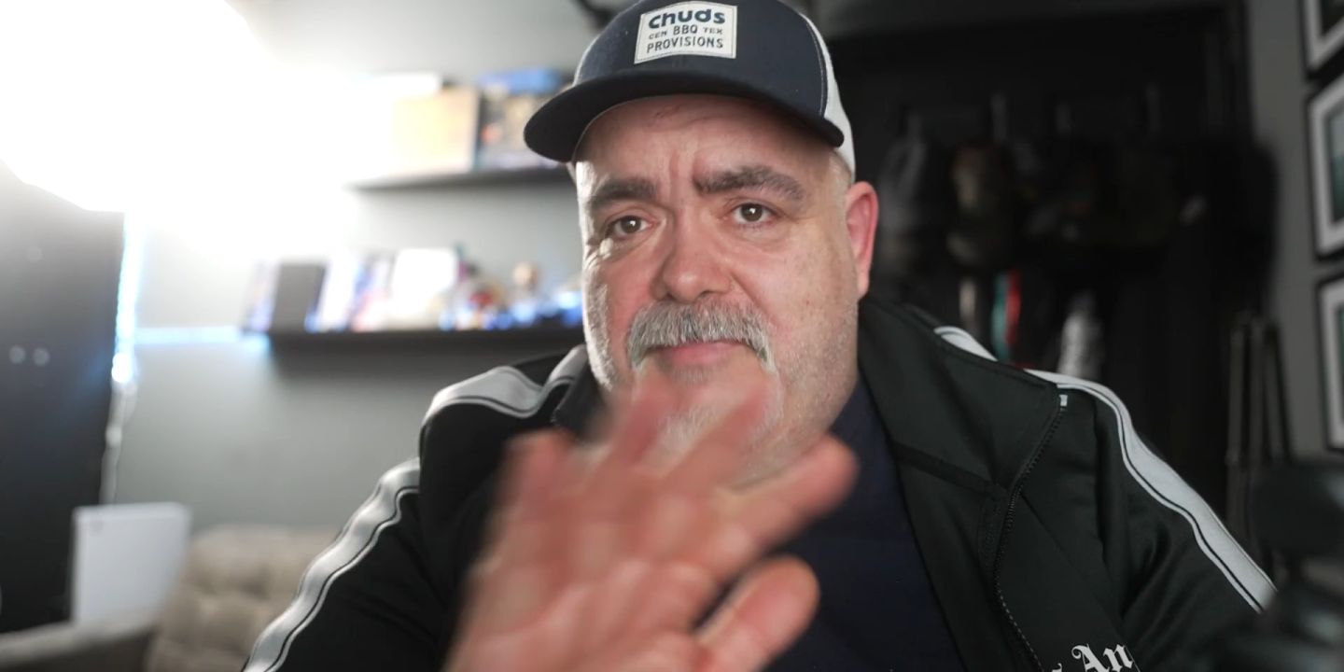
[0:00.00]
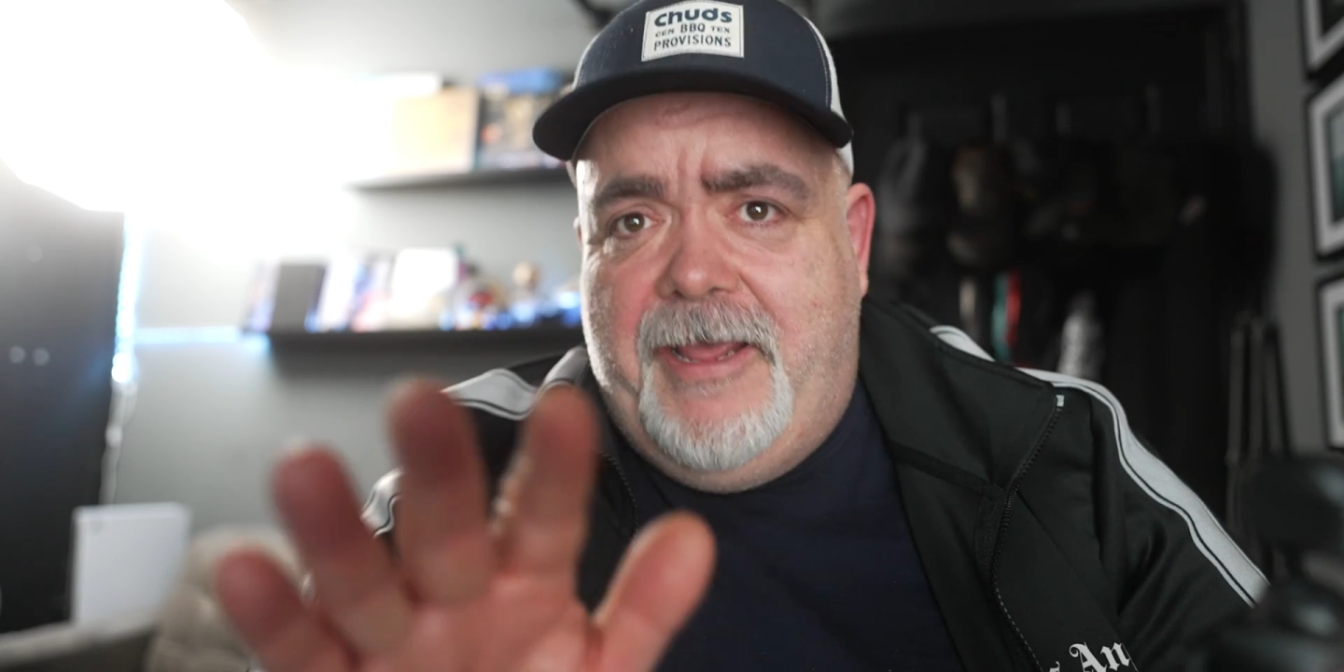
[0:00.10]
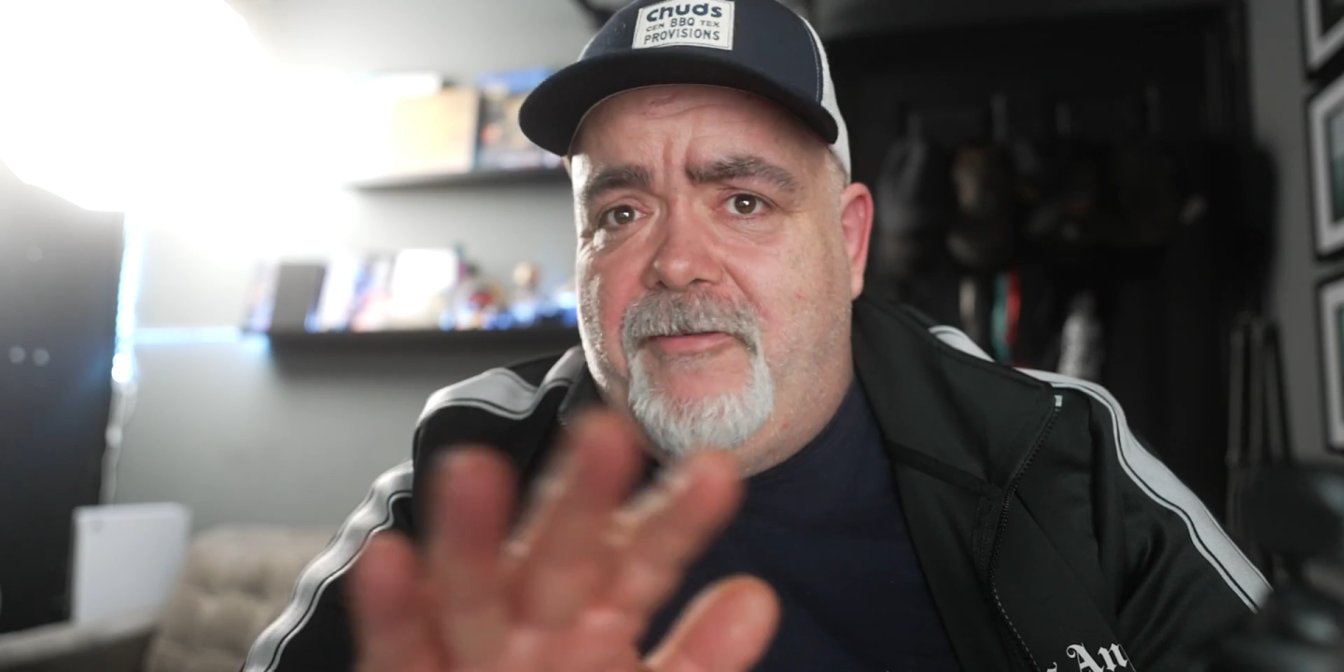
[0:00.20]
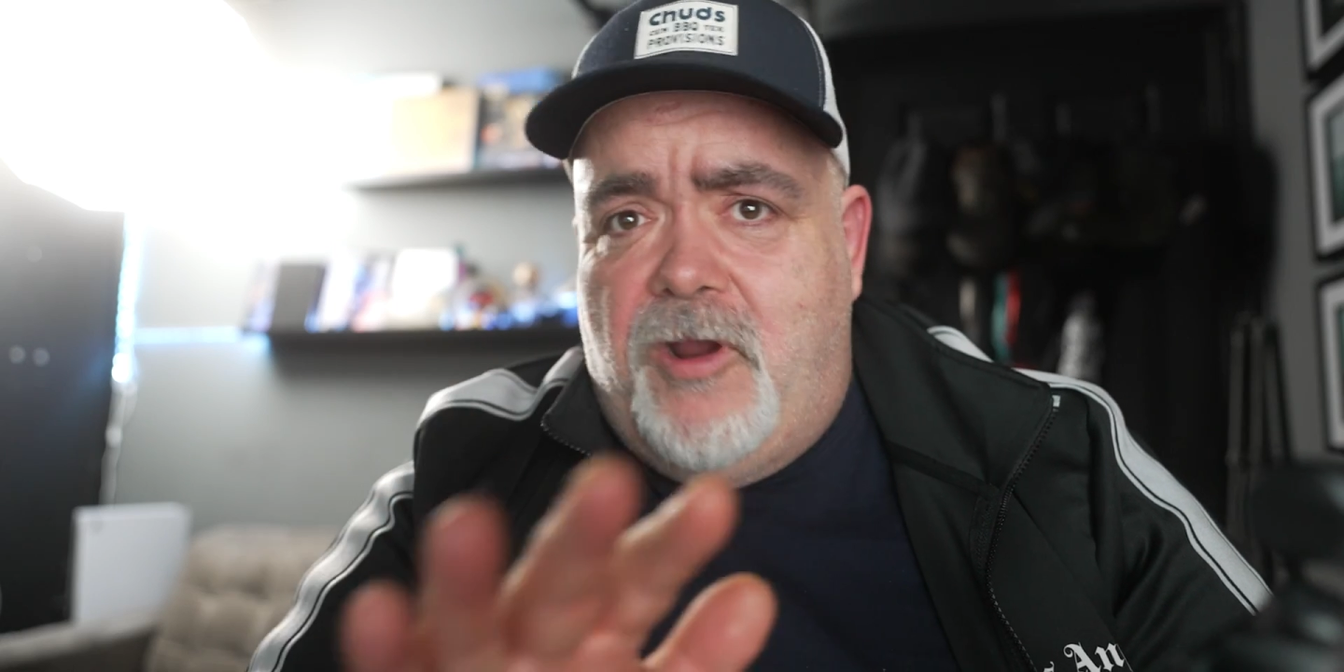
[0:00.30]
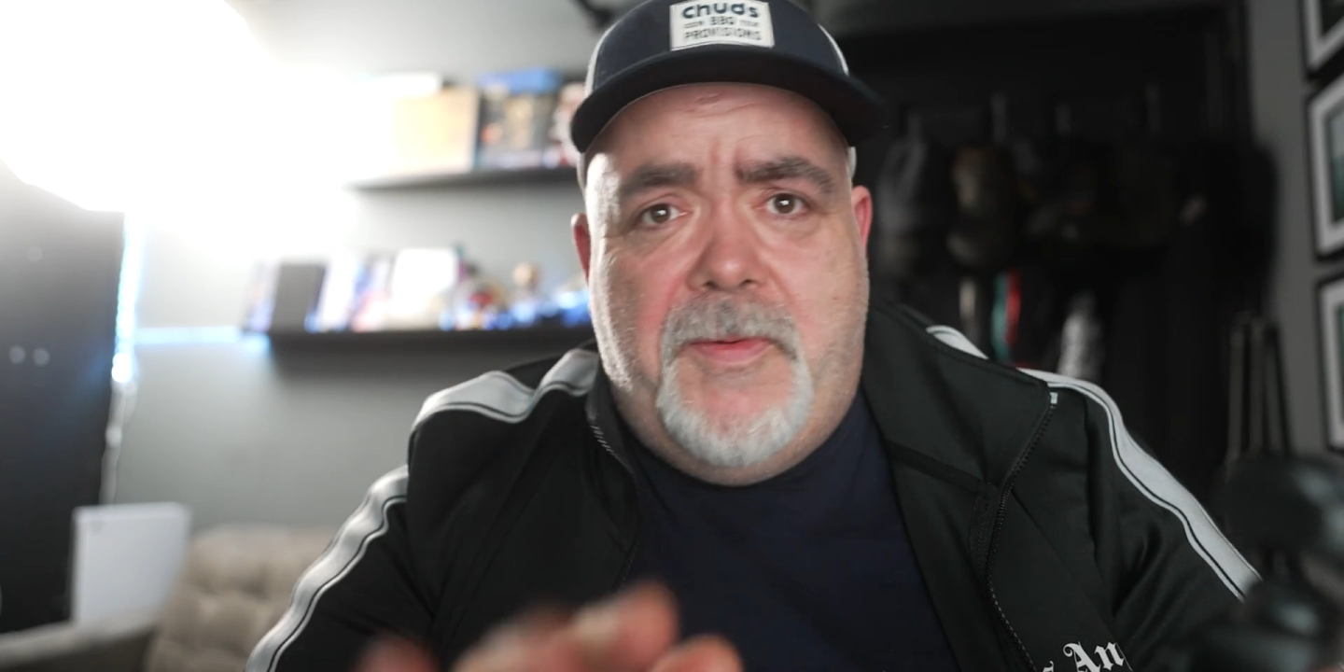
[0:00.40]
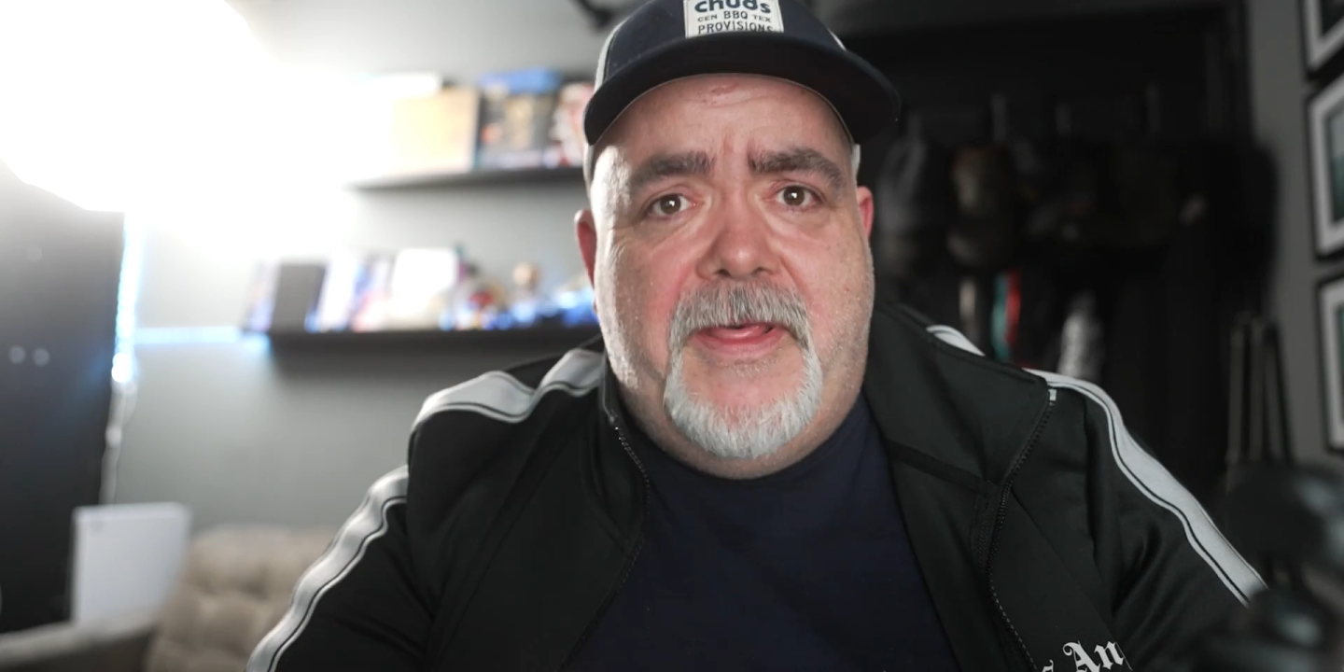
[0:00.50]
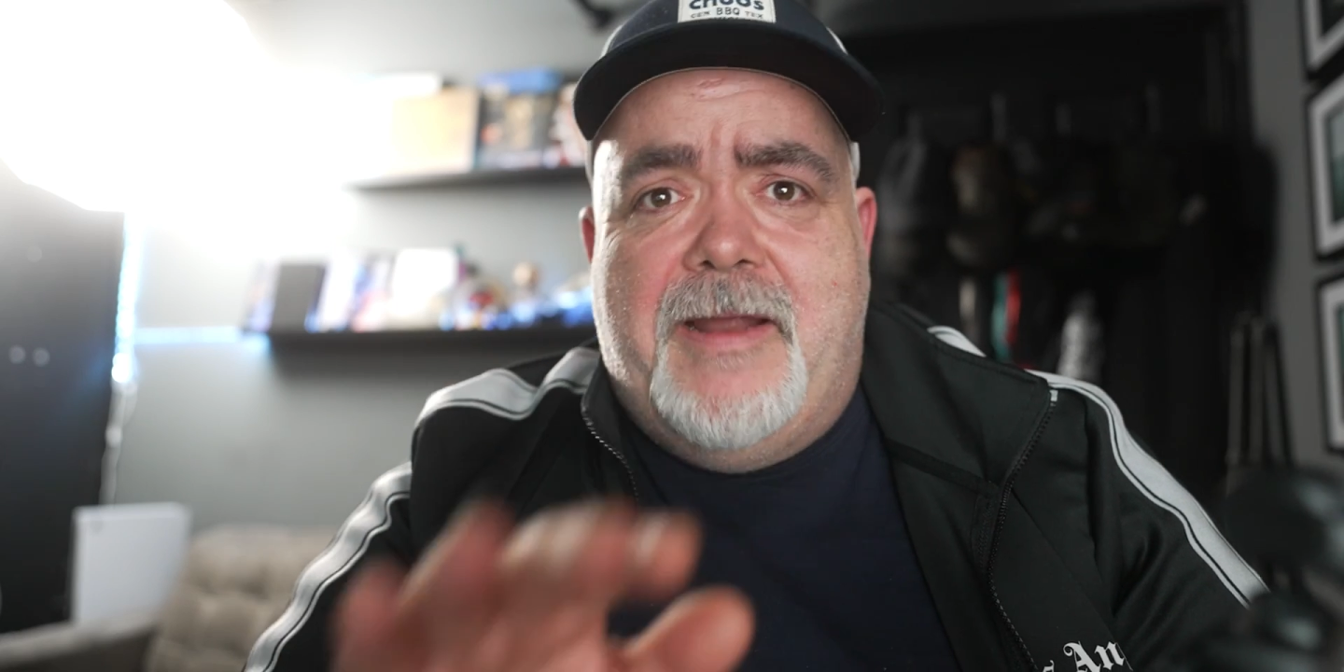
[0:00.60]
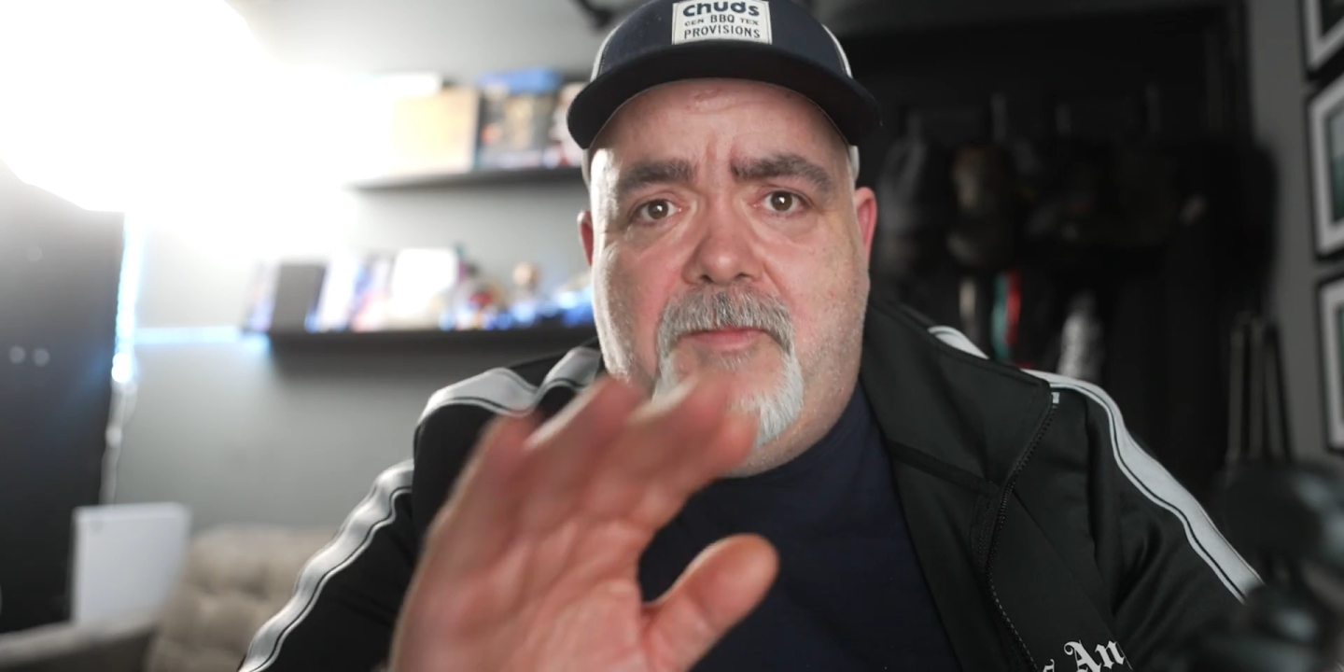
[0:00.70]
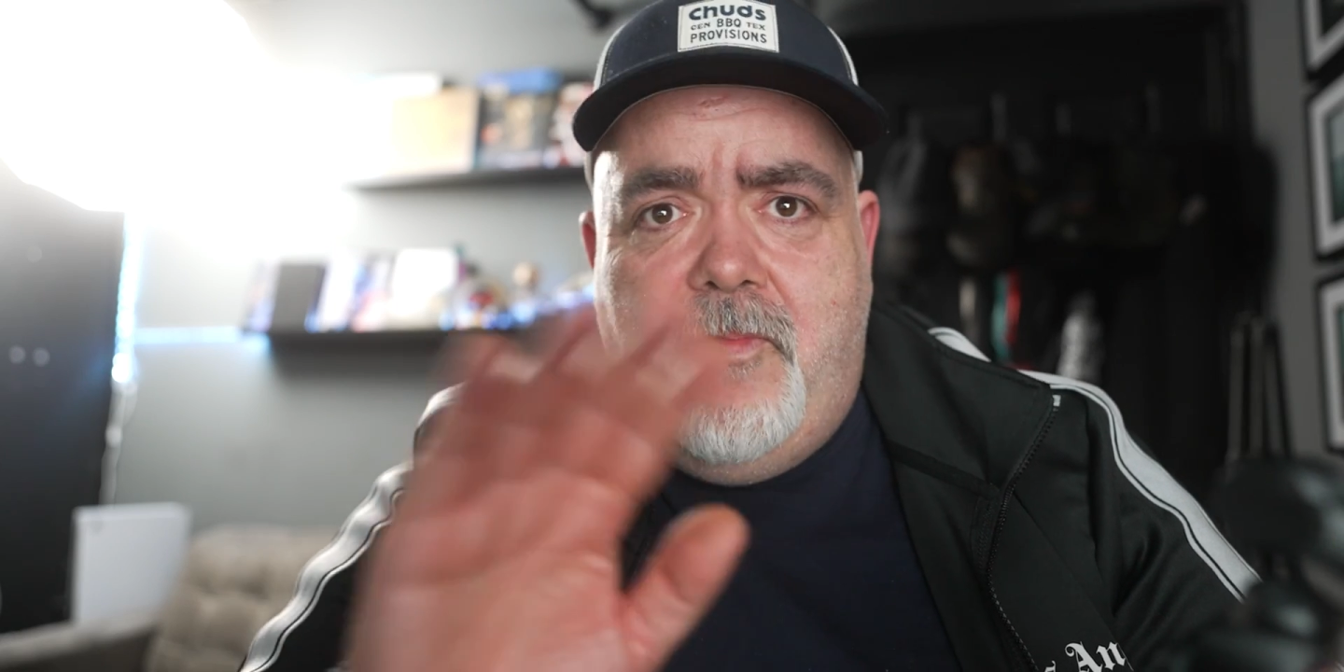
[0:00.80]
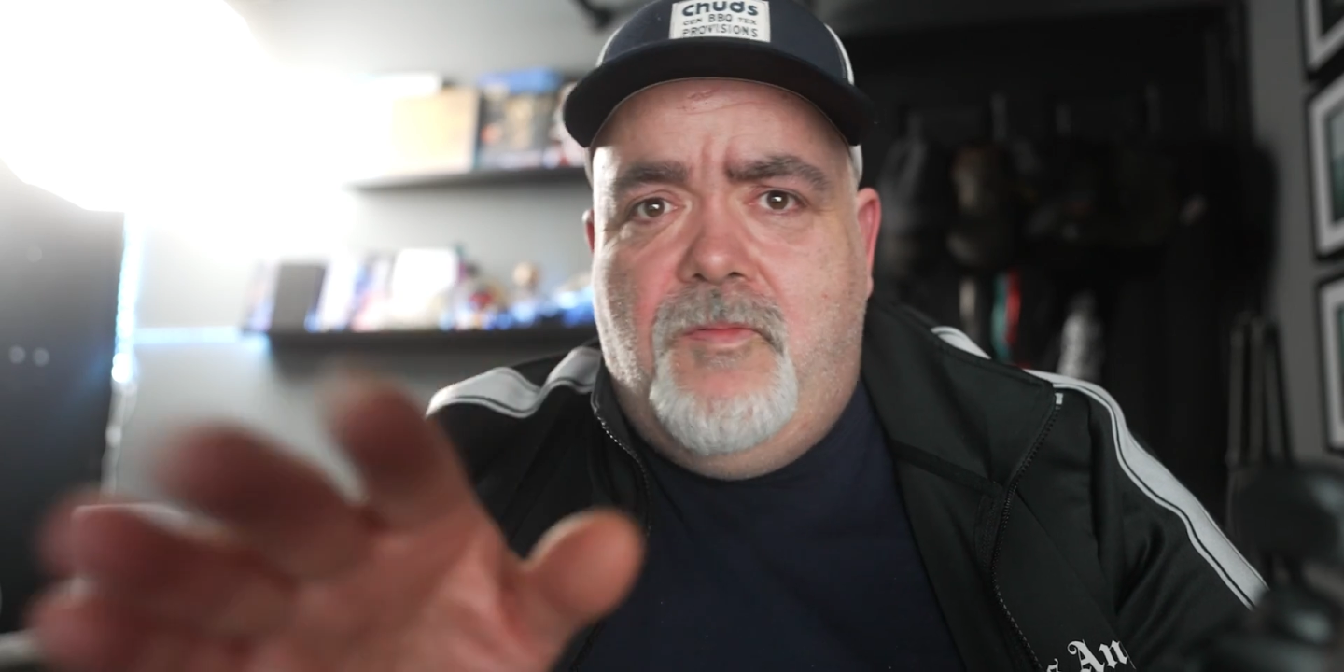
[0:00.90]
play around with
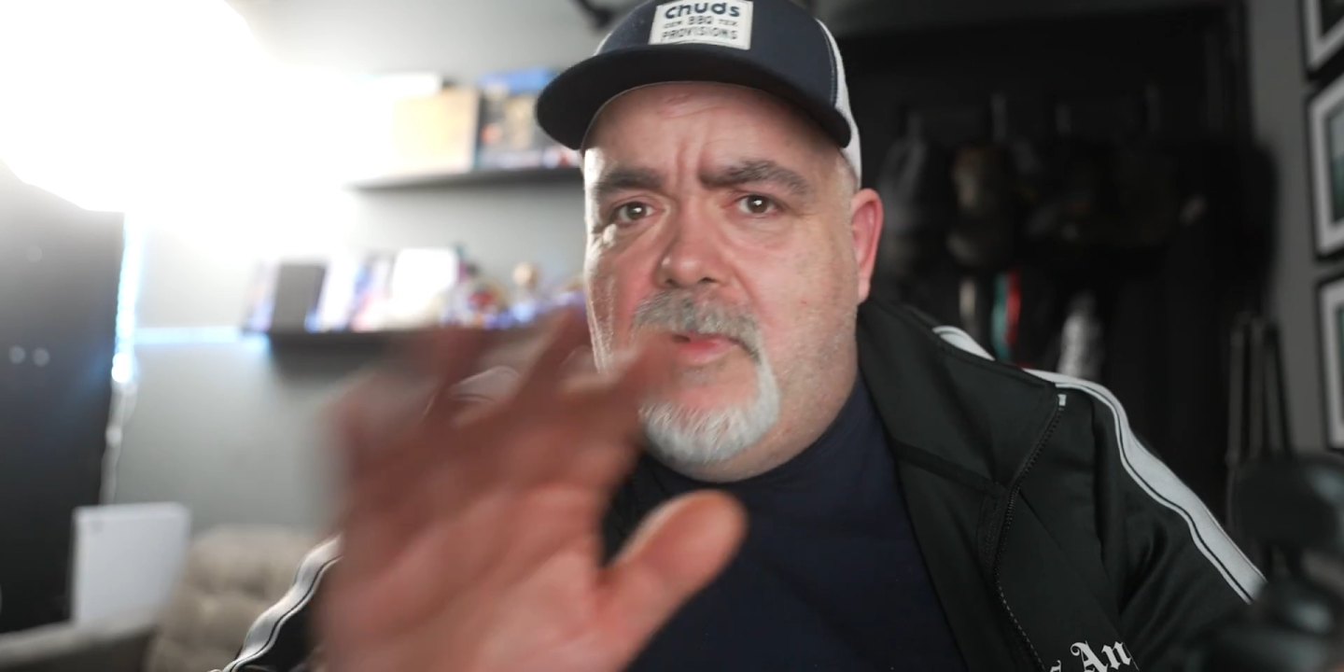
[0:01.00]
that and